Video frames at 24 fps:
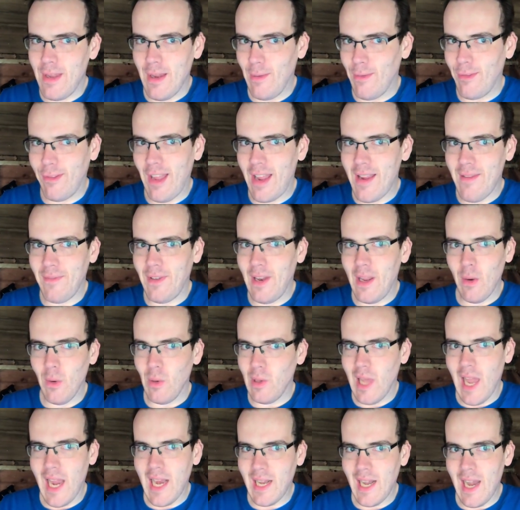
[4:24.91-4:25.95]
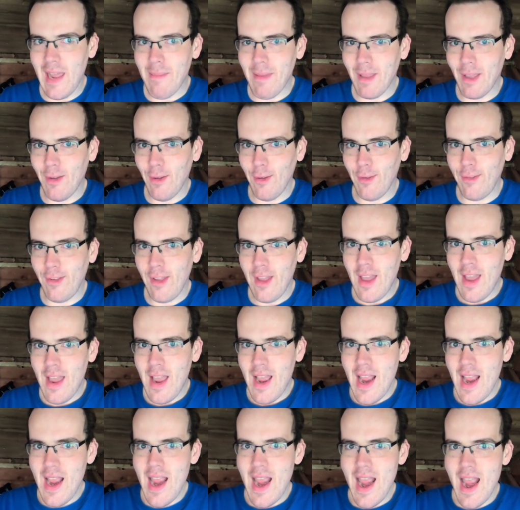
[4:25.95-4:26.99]
safely or lightly, because
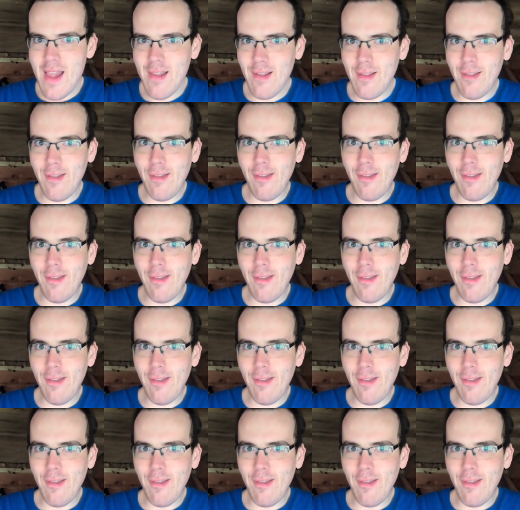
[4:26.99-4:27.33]
it's